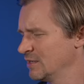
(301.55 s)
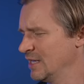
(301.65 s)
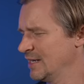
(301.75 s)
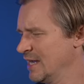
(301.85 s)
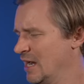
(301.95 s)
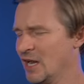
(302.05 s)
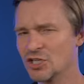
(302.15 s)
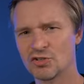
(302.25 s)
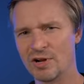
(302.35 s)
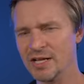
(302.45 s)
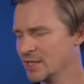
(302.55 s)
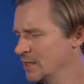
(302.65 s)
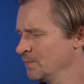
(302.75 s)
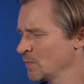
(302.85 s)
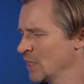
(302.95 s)
the
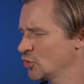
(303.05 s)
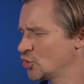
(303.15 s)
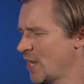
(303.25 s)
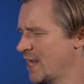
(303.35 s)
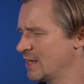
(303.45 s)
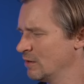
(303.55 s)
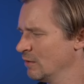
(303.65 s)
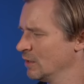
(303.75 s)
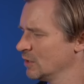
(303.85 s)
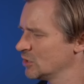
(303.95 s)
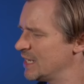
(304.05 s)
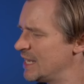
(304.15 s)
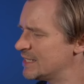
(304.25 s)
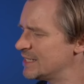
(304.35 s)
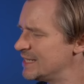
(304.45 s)
Australian Shane.
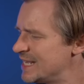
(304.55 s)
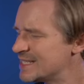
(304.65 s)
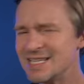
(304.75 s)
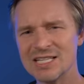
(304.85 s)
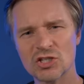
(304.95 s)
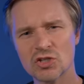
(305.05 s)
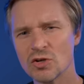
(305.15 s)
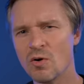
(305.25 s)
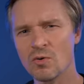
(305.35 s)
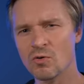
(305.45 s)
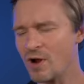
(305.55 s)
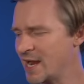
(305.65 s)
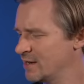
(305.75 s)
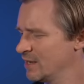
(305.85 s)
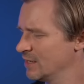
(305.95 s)
See, this is so
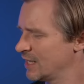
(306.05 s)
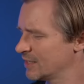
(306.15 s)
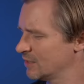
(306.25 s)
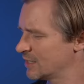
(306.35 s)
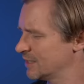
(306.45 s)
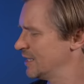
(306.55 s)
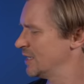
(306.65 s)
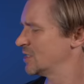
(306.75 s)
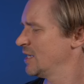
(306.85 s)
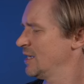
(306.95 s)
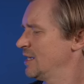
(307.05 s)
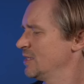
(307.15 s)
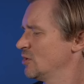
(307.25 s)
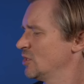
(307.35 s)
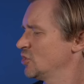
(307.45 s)
great. Like, look at this.
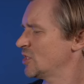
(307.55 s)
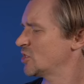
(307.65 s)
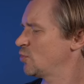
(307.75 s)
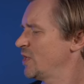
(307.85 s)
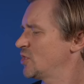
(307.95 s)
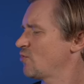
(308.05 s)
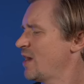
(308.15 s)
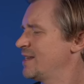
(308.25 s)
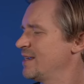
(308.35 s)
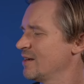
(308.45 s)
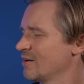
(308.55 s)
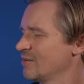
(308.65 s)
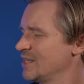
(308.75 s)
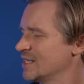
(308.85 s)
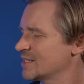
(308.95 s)
You can just switch right here.
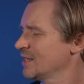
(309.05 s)
This